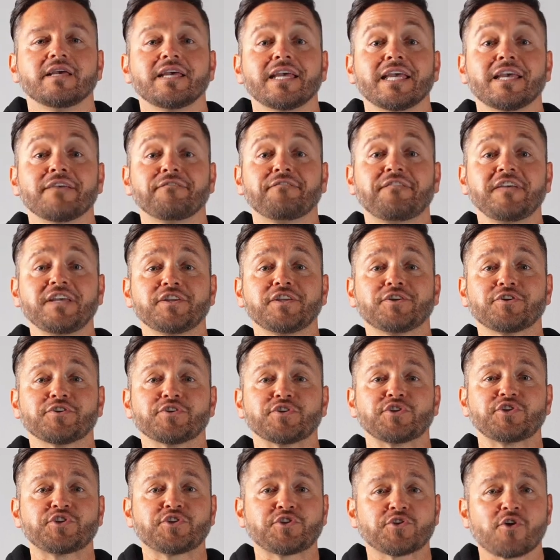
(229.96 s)
It
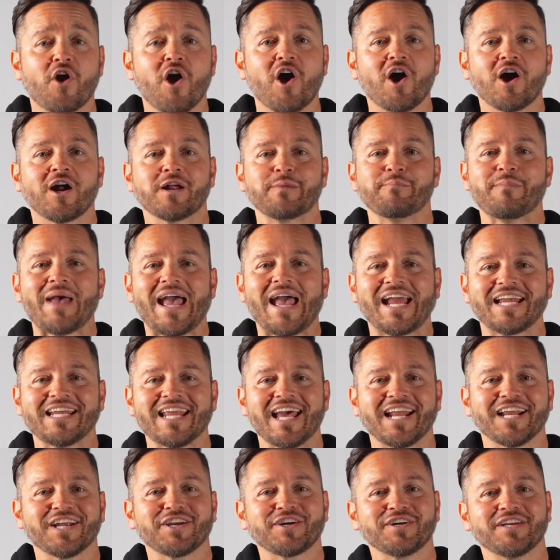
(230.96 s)
features strong
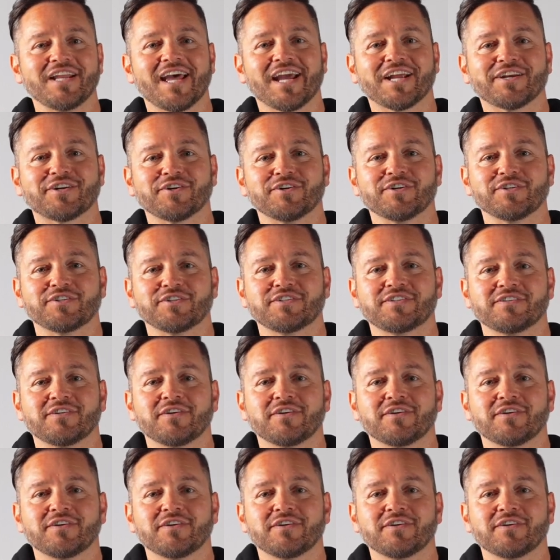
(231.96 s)
magnetic connectors